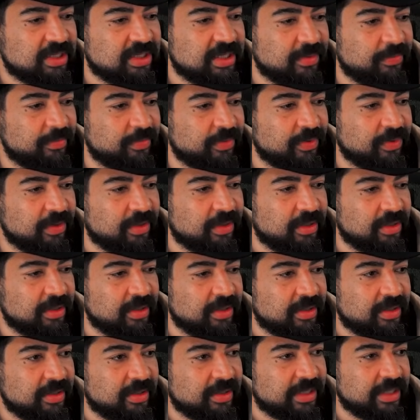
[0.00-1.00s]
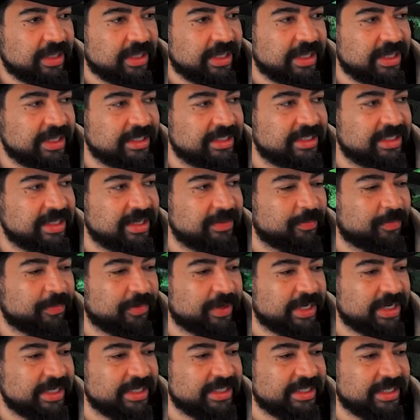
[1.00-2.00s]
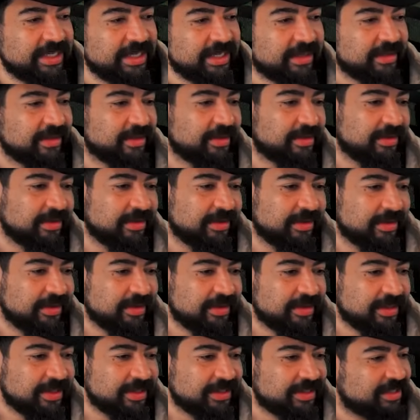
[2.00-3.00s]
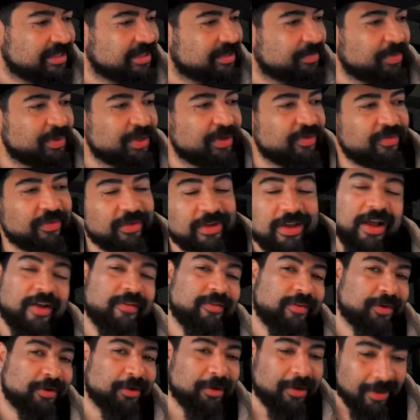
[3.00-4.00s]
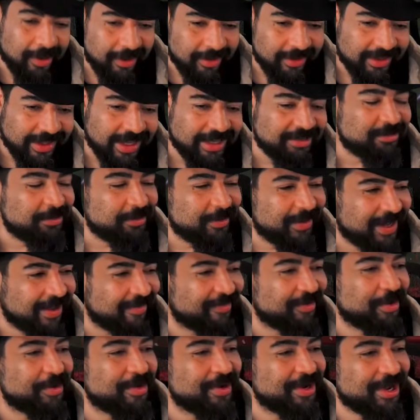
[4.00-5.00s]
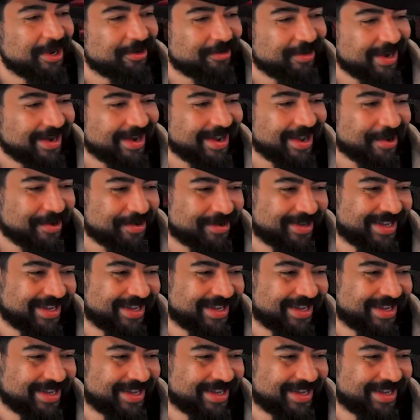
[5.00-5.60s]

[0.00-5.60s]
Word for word: Simple, easy breezy. This is a beautiful cover girl. That's what we have going on right now,